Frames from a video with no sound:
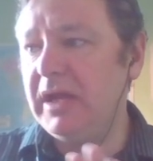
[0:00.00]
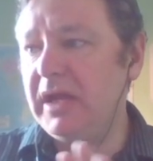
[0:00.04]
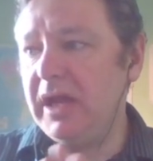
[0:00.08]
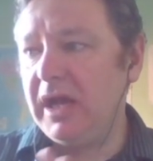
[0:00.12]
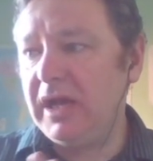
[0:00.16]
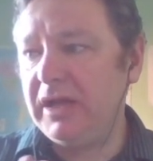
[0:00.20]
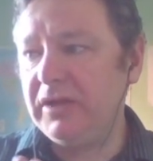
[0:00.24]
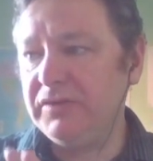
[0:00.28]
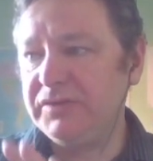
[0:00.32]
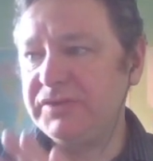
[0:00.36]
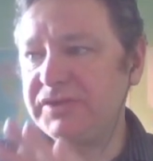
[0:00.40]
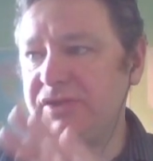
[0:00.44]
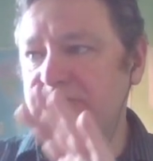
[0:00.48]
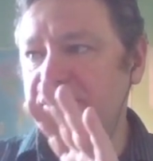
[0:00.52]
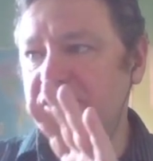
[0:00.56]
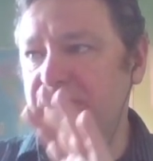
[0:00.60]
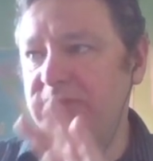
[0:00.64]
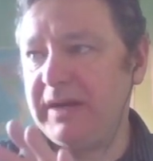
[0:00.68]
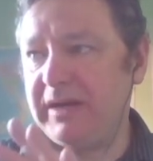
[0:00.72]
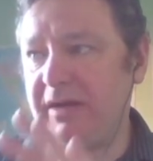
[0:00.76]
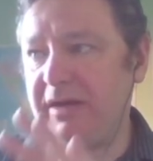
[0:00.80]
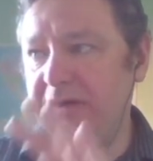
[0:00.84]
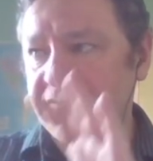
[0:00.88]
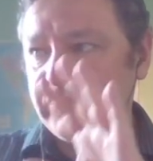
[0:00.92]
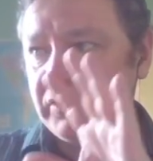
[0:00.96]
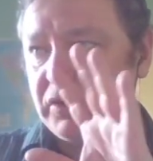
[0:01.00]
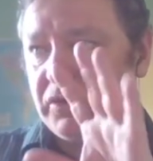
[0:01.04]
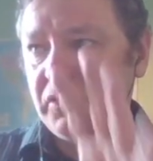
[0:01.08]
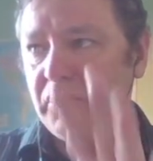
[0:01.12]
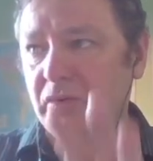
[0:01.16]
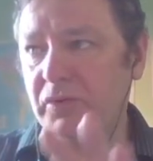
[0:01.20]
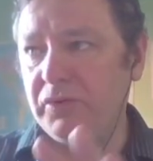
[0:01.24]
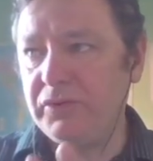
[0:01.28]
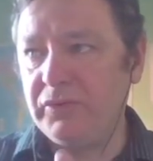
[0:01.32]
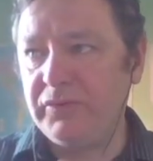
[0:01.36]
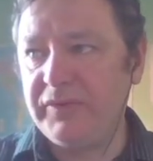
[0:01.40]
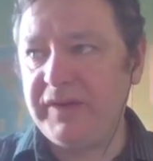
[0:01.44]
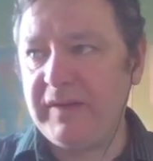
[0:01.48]
I also talk about, I
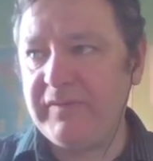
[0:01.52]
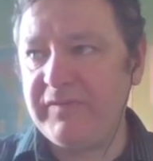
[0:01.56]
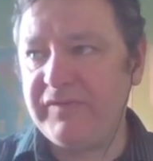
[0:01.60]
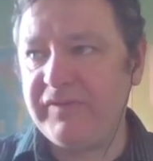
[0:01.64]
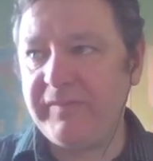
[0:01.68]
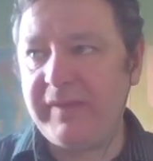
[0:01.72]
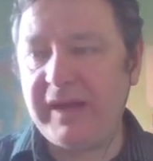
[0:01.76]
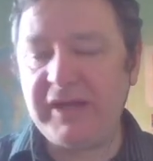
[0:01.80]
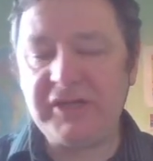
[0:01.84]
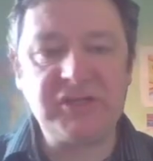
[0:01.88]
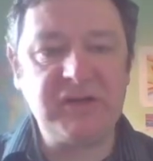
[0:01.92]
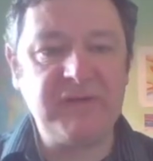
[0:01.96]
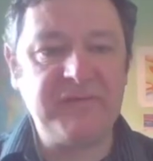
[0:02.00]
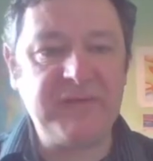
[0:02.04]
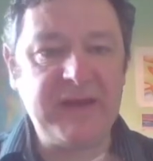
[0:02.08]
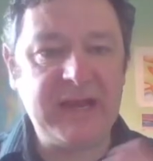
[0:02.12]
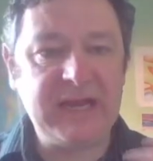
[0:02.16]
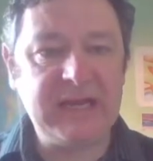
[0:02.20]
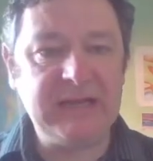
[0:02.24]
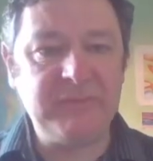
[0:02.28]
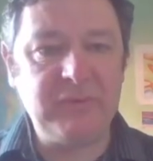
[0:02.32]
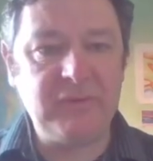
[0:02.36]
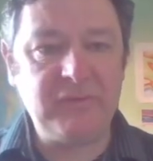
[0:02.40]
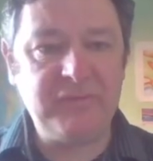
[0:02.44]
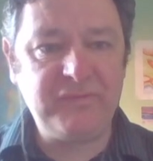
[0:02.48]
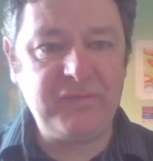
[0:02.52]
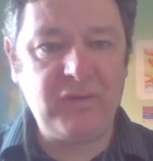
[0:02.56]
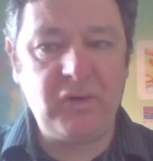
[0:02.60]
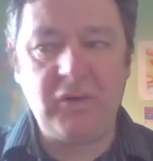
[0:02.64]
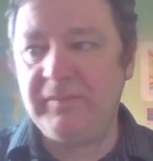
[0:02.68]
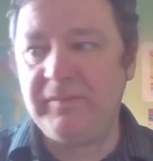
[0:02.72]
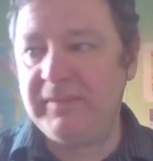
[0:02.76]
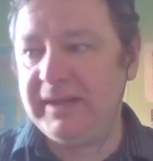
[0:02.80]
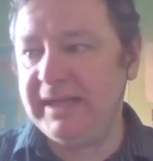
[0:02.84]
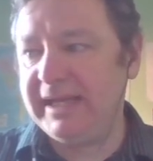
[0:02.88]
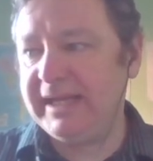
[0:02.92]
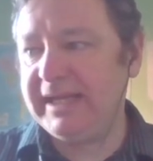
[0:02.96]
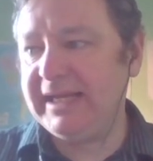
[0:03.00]
record all the information available
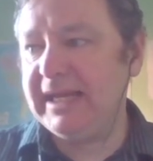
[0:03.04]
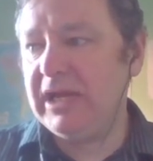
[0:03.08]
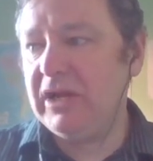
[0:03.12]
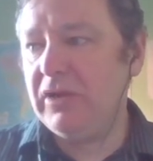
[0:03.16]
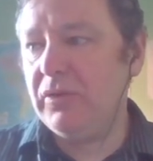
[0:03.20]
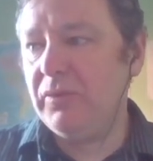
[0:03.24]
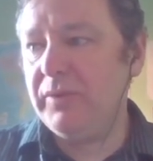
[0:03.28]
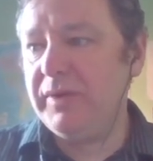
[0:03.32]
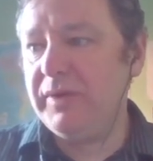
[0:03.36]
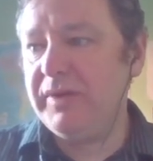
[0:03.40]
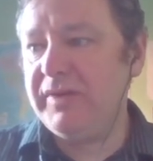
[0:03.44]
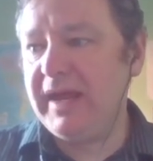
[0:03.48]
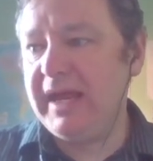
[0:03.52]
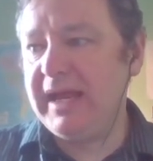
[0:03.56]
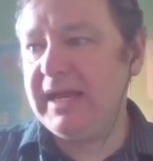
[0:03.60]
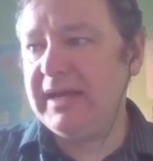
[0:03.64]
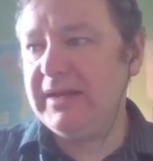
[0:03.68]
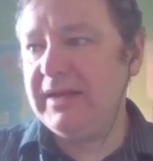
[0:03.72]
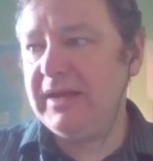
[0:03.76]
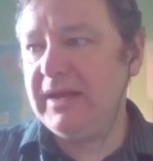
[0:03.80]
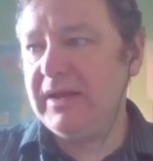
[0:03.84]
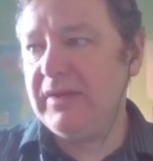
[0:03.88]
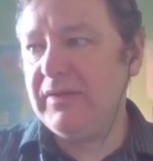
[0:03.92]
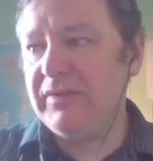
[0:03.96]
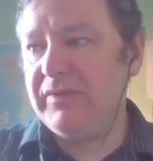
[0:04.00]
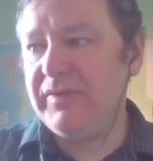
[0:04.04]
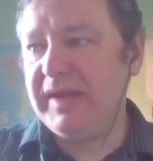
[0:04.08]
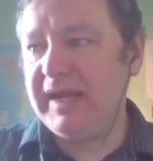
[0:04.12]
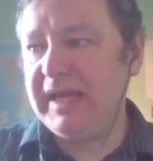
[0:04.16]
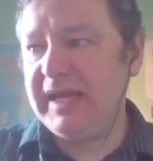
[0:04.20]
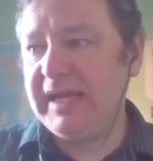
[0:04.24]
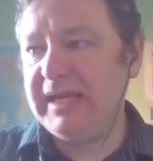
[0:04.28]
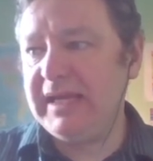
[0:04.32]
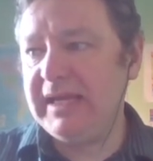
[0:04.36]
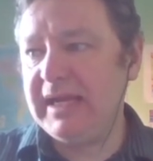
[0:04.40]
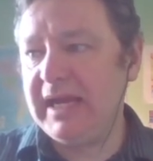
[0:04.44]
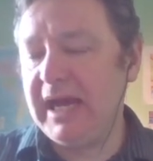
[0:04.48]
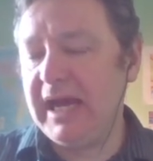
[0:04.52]
formally within
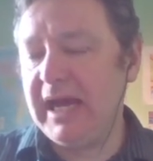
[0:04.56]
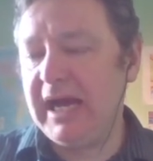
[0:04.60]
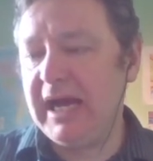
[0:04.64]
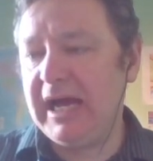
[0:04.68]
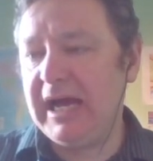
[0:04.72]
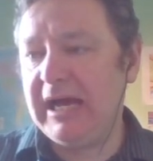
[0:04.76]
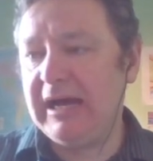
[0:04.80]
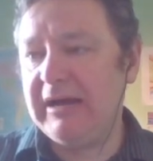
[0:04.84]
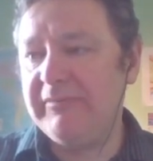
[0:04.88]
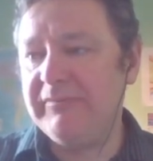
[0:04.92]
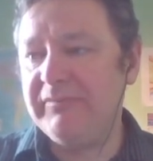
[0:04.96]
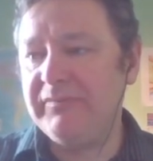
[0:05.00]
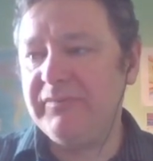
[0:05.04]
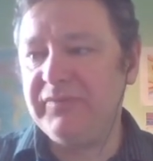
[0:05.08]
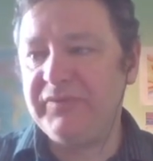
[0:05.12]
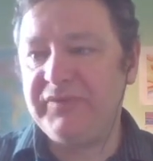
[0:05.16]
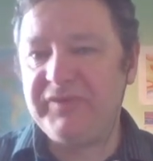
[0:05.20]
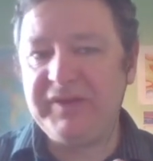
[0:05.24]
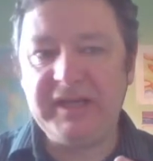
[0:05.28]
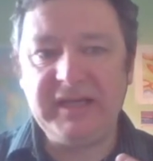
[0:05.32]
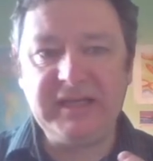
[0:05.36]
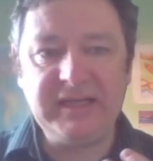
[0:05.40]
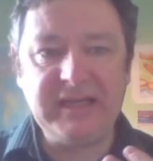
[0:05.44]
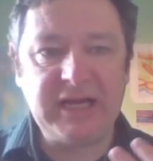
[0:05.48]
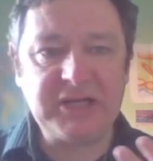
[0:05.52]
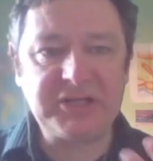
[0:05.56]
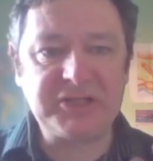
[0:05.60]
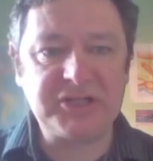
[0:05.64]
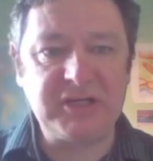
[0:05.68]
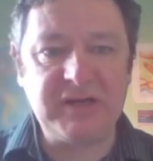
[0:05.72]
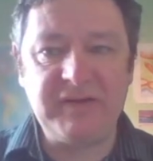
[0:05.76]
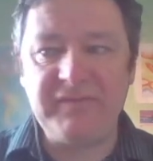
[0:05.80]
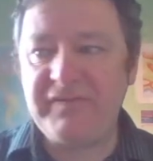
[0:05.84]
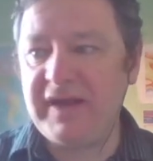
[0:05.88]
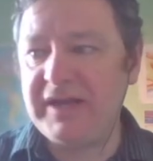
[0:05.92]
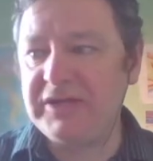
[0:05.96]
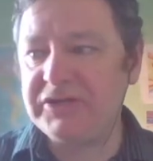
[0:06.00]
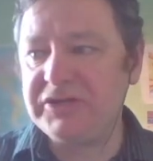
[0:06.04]
the
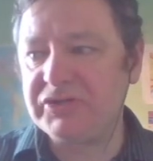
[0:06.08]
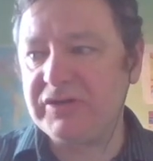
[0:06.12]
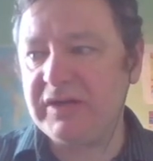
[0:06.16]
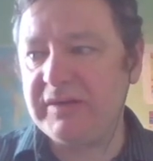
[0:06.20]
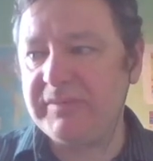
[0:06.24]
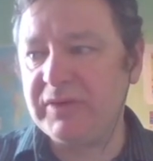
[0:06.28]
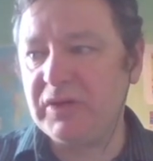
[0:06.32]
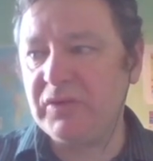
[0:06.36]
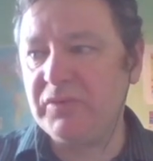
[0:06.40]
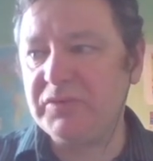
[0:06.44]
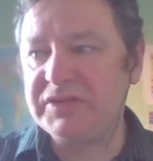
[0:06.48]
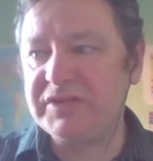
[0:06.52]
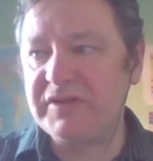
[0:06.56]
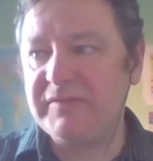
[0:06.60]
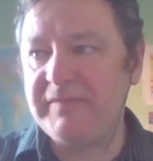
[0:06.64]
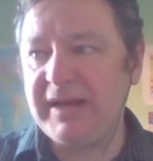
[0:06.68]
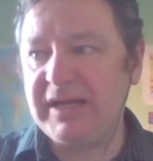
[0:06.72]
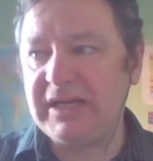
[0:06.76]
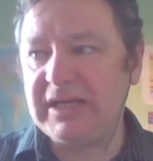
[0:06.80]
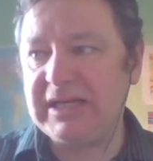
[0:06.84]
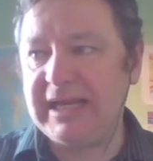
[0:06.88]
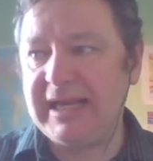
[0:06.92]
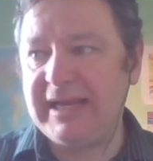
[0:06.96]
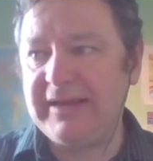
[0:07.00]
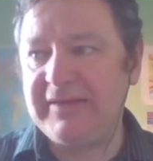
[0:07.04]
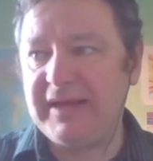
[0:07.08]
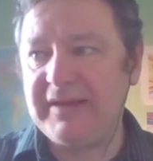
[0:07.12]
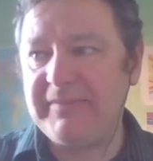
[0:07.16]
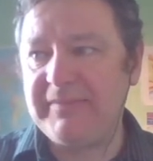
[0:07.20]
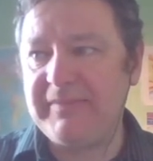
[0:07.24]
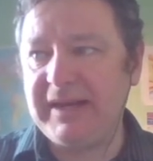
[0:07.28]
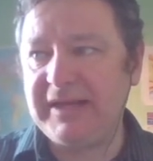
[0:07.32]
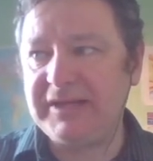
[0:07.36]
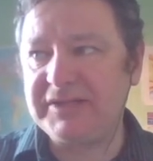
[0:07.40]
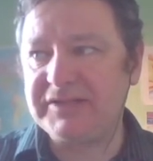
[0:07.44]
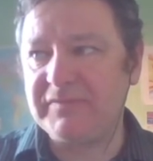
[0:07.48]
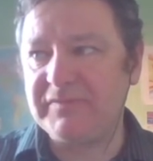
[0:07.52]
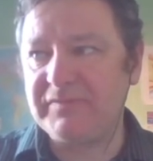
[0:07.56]
National Inventory, but also make clear that it
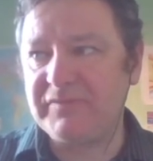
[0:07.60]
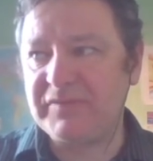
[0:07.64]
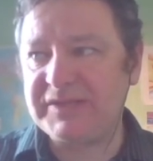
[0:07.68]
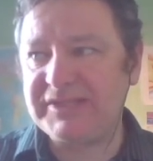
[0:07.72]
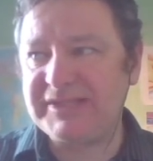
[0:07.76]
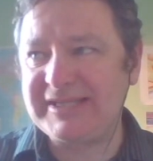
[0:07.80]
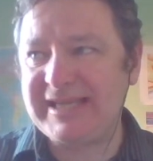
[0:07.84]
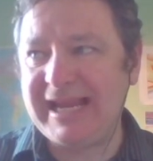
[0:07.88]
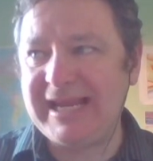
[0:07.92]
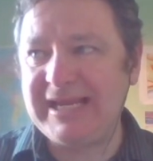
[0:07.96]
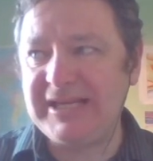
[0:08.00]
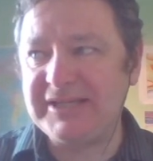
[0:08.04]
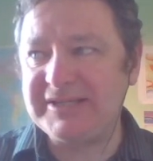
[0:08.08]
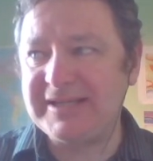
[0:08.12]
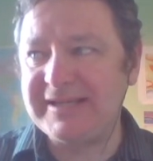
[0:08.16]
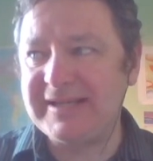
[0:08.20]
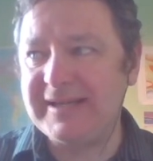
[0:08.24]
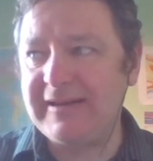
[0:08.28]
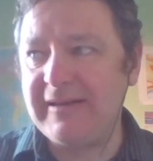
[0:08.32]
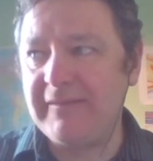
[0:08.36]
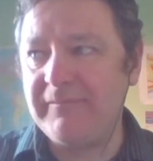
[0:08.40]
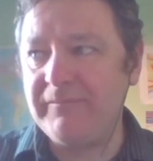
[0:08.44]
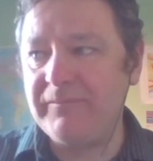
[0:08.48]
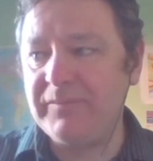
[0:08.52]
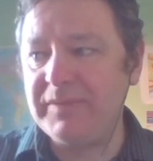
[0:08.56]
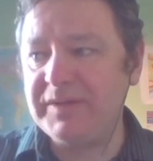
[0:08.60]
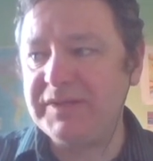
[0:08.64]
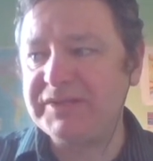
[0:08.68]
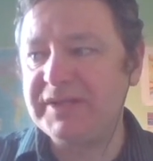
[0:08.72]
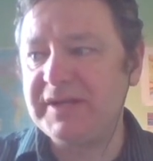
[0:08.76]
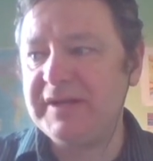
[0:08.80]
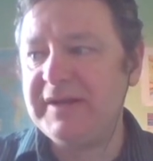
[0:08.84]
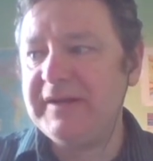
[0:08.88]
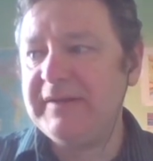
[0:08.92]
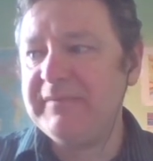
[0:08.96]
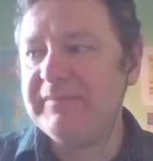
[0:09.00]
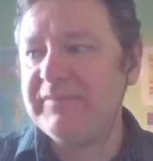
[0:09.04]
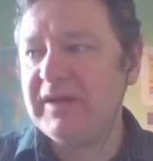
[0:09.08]
makes some mistakes in the numbers.
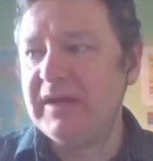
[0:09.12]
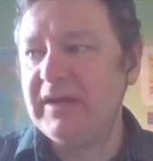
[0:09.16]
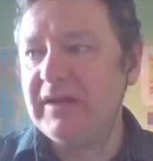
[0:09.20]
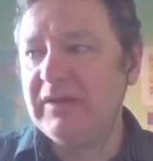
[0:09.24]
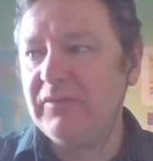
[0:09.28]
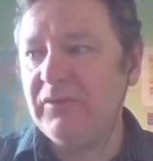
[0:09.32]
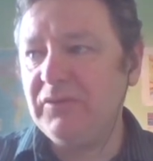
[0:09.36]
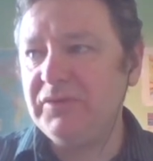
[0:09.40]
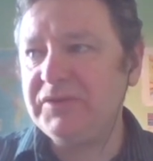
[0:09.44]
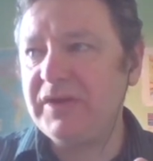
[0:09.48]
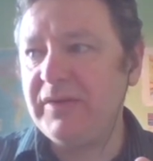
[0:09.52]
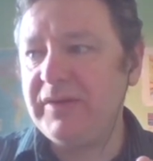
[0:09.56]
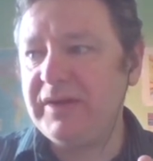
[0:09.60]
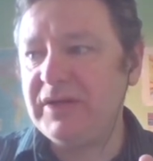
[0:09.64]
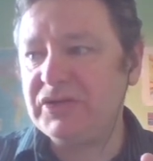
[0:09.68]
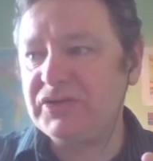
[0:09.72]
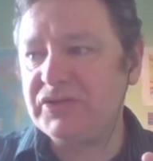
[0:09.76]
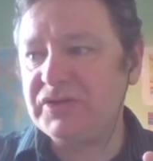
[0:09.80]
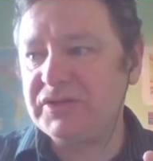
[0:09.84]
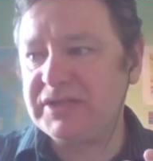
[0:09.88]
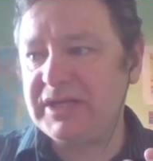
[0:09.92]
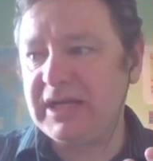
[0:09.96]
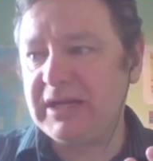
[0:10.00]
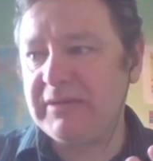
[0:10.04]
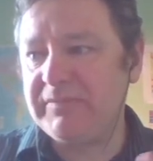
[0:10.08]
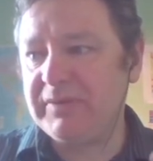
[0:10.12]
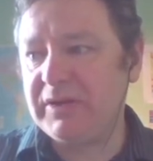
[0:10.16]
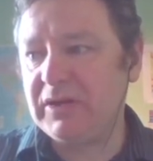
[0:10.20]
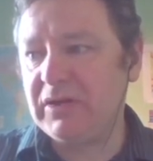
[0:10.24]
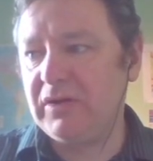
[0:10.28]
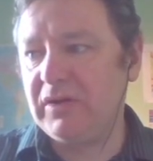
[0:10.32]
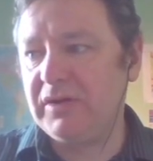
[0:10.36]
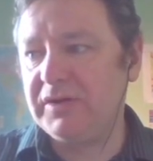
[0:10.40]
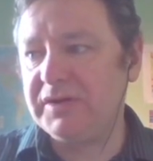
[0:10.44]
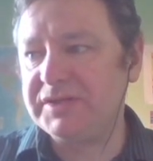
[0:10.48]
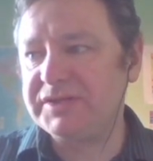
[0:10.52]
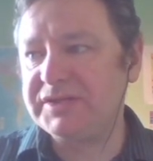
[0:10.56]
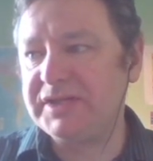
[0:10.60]
Also interesting
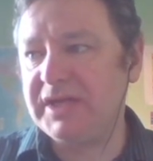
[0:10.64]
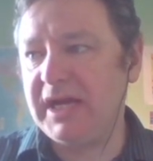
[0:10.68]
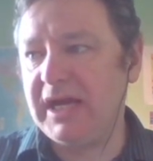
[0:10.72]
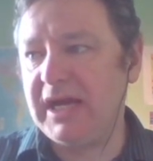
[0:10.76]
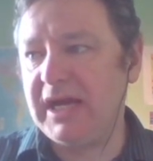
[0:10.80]
because